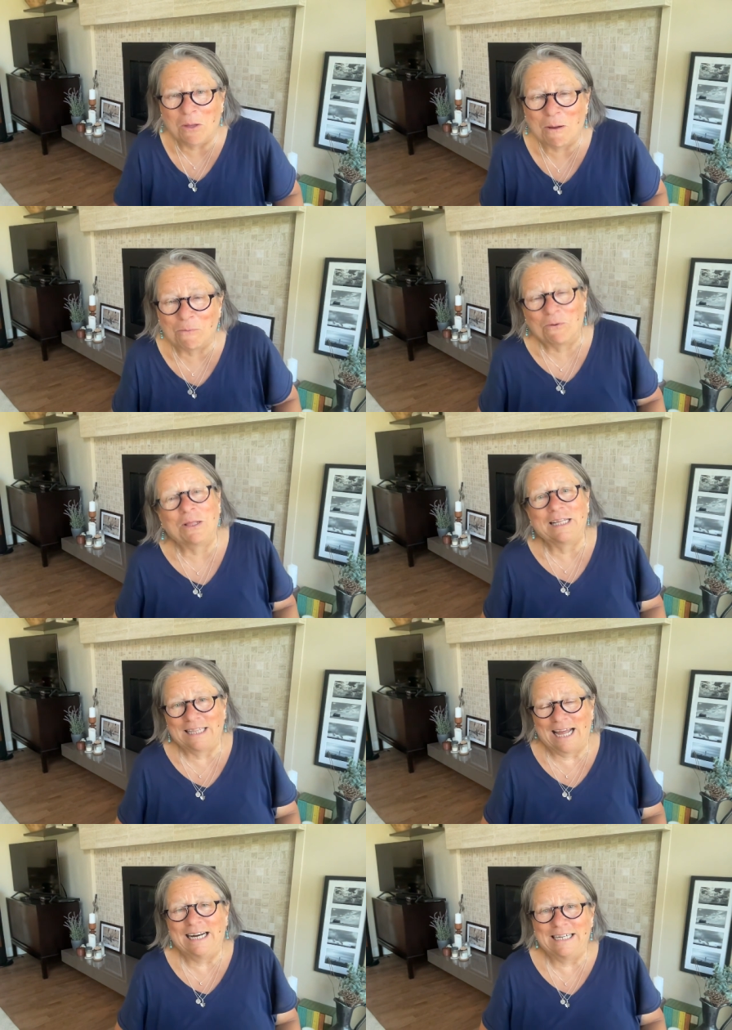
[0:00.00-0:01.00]
I'm really
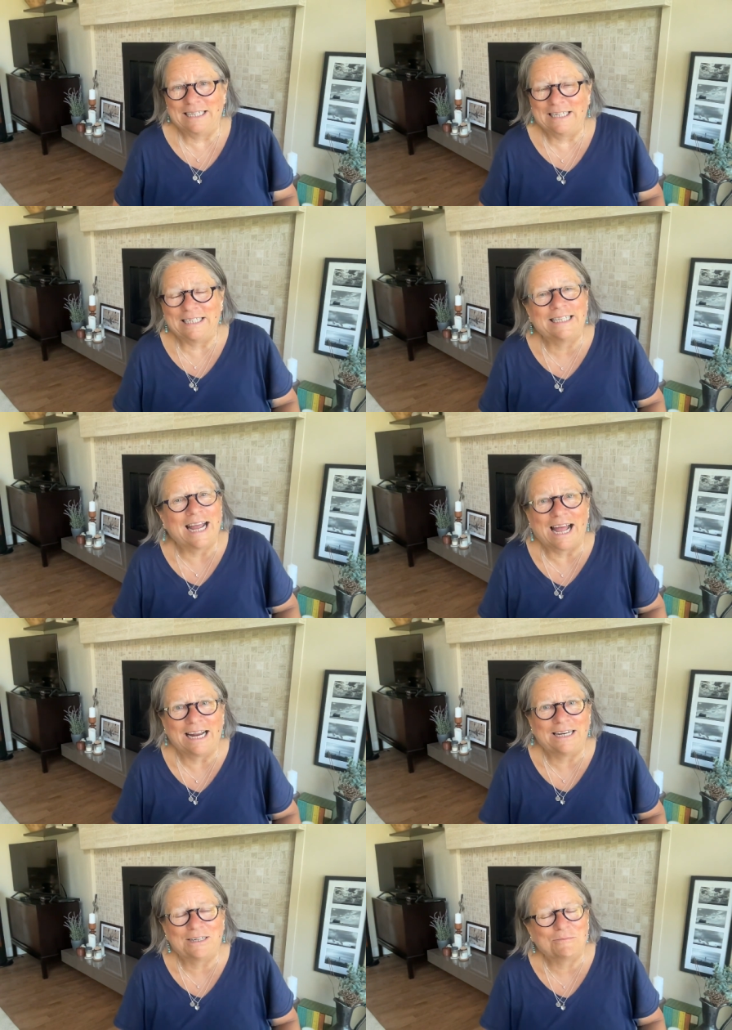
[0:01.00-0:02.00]
glad I did it.
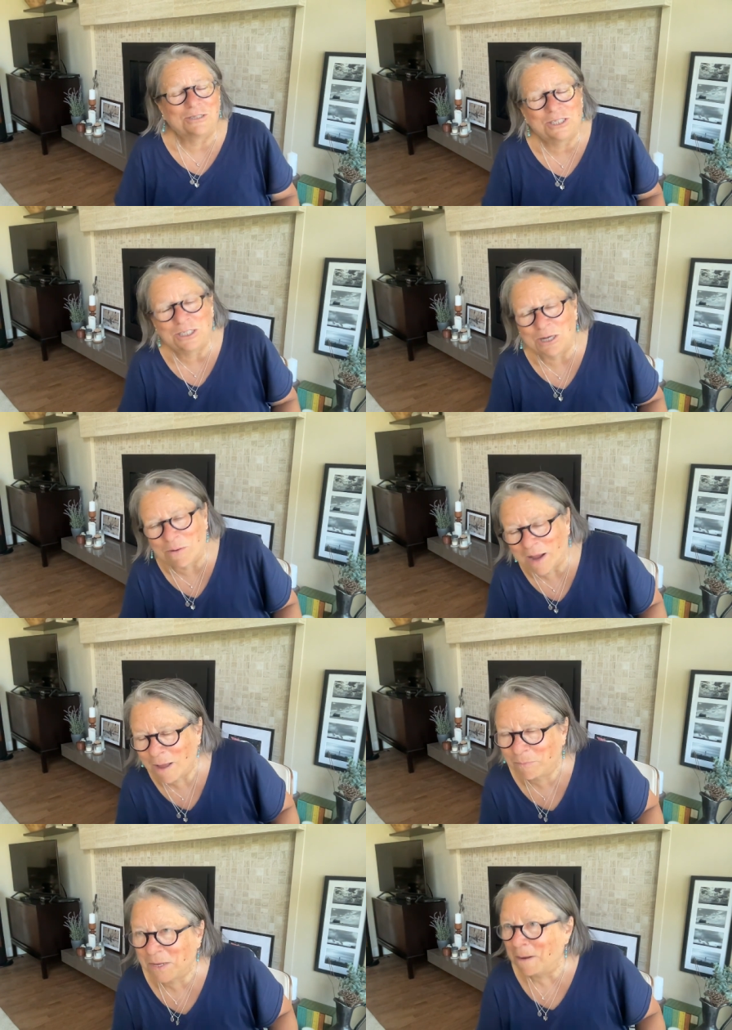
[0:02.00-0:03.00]
Dad was so
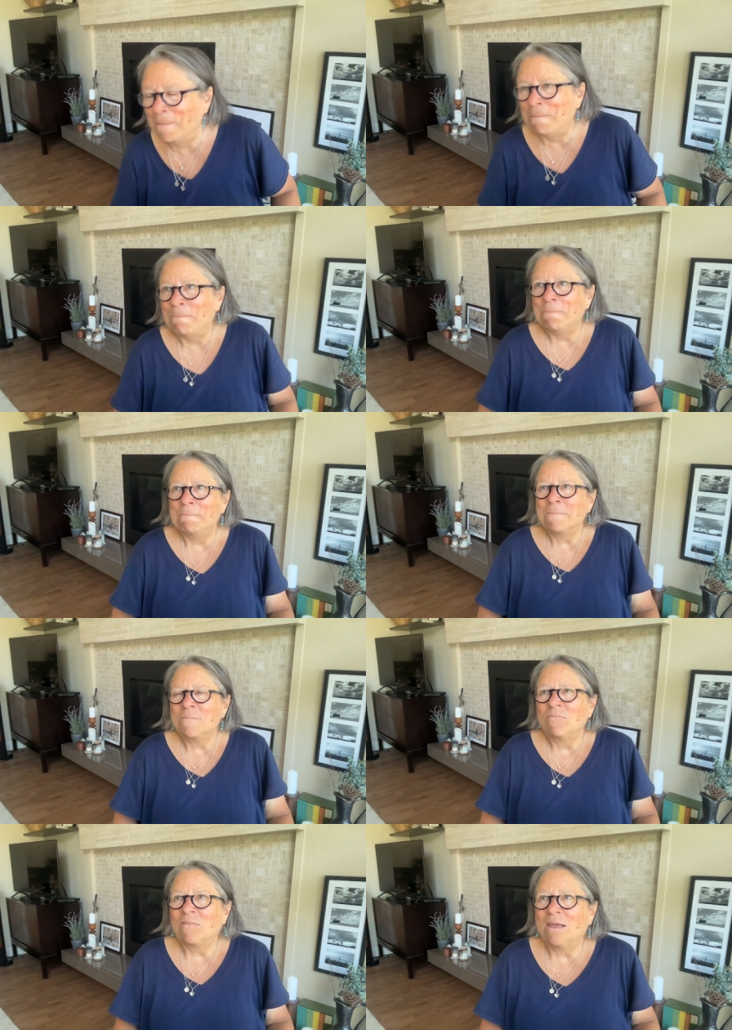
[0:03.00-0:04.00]
happy
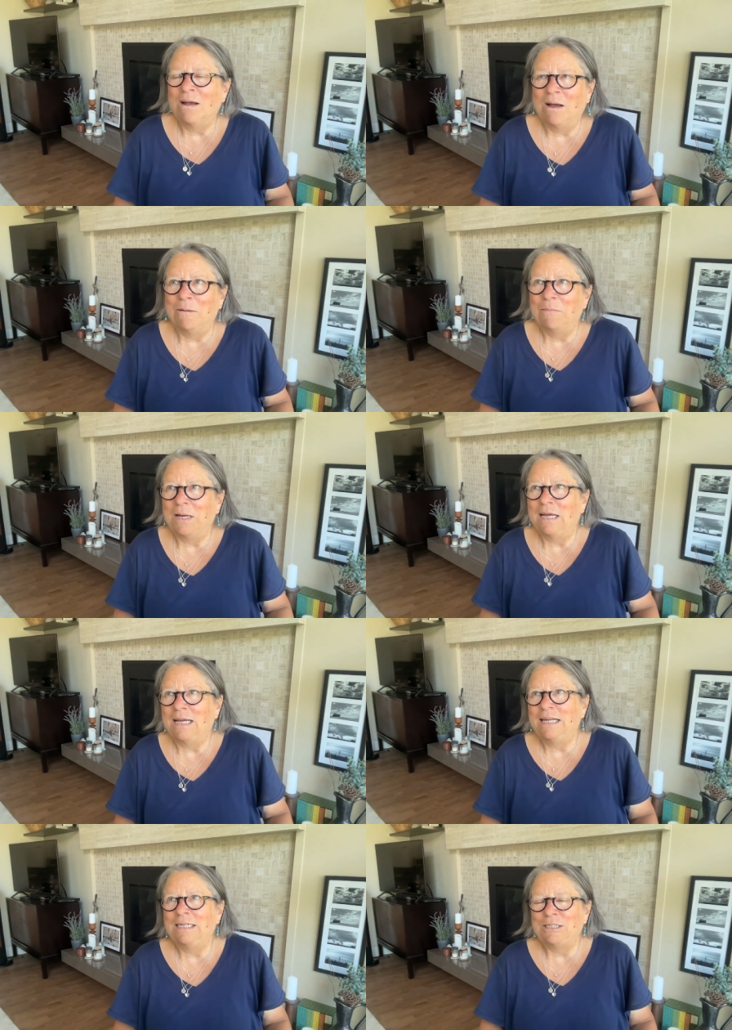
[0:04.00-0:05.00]
um,
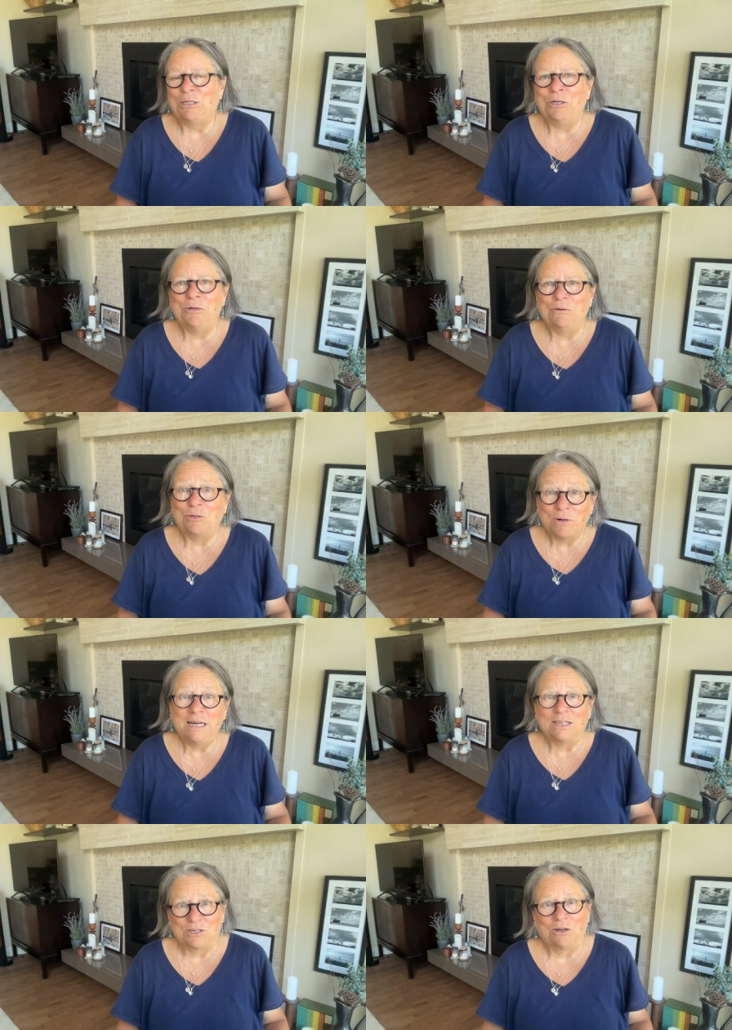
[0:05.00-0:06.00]
to
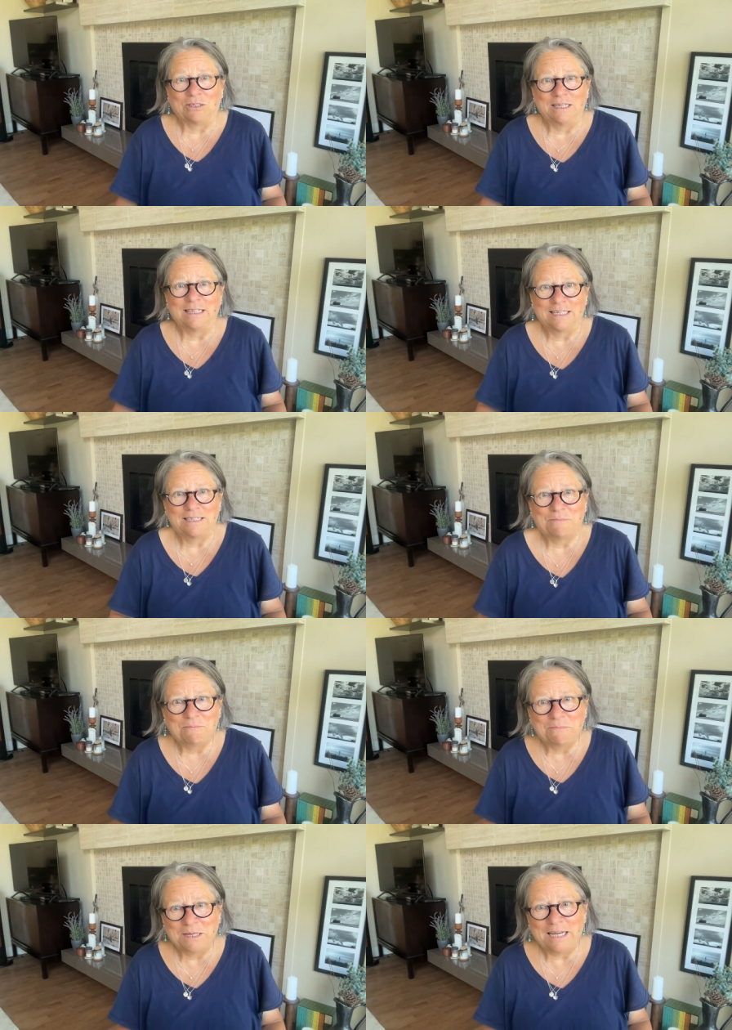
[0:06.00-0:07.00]
treat us all to this
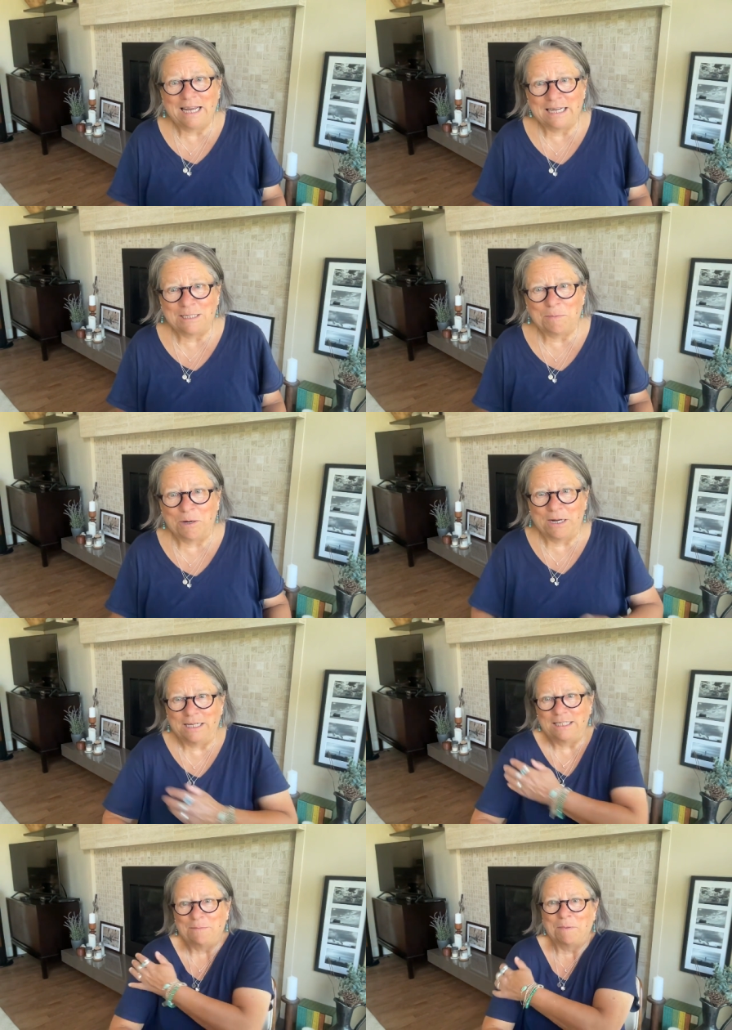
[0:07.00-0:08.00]
experience.